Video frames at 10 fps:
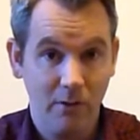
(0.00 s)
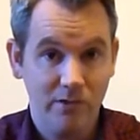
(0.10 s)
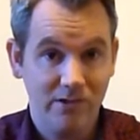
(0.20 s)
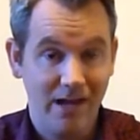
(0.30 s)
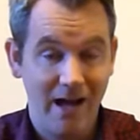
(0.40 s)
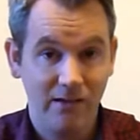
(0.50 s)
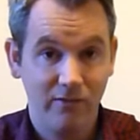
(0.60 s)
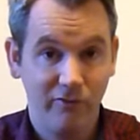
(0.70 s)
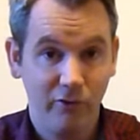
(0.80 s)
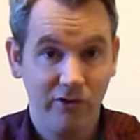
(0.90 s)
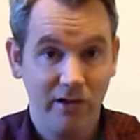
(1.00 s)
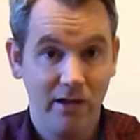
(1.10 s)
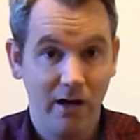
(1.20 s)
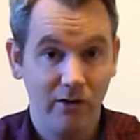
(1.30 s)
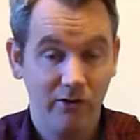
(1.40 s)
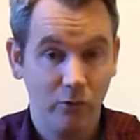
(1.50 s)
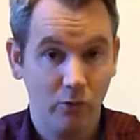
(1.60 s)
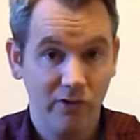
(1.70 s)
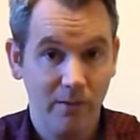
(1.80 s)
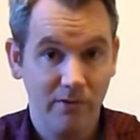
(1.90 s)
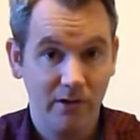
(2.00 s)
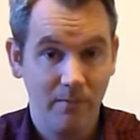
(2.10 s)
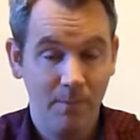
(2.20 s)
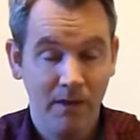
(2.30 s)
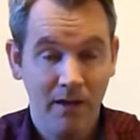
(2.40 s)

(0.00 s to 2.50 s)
which is at Footy_Tipster.